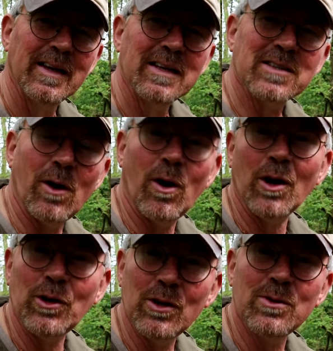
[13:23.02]
So
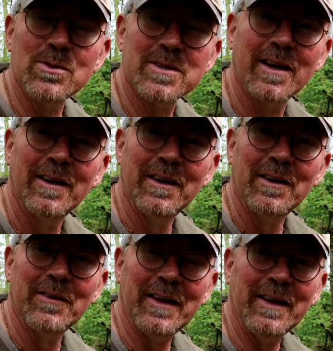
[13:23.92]
I used
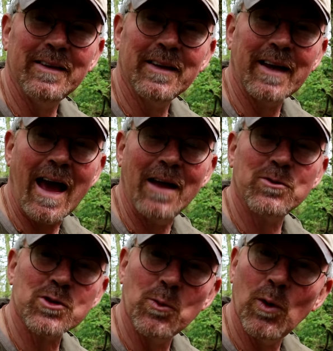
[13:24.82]
the
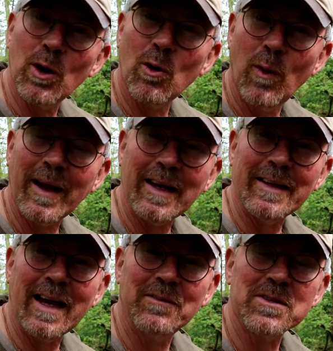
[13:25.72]
gouge to work quickly
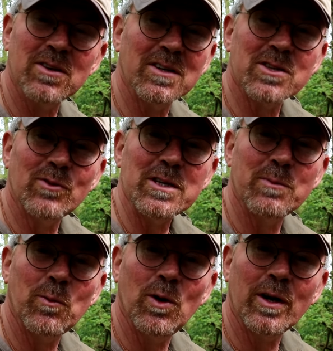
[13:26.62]
down the sides, and the reason
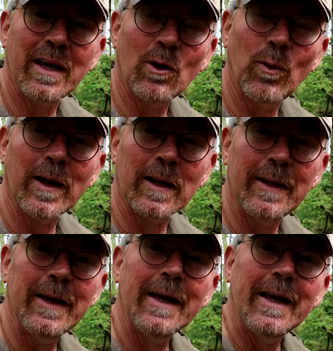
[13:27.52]
we're working
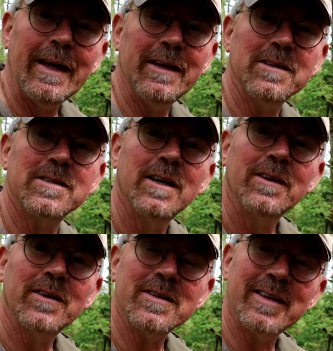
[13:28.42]
quickly is
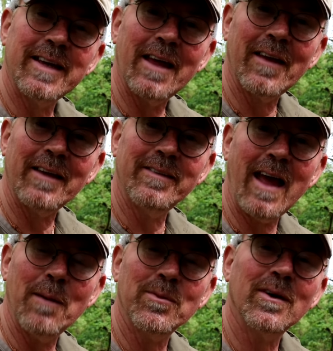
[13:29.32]
that to get that
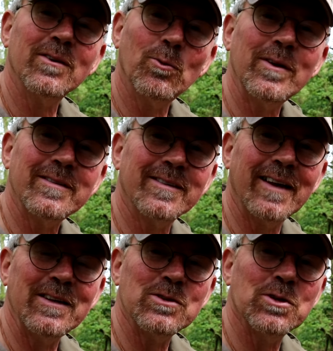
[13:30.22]
depth, I don't want it to
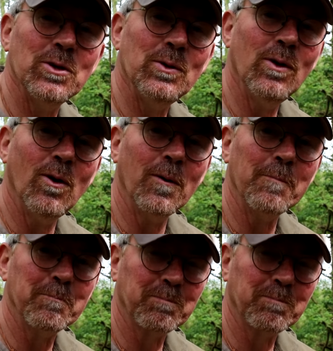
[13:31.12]
take too long,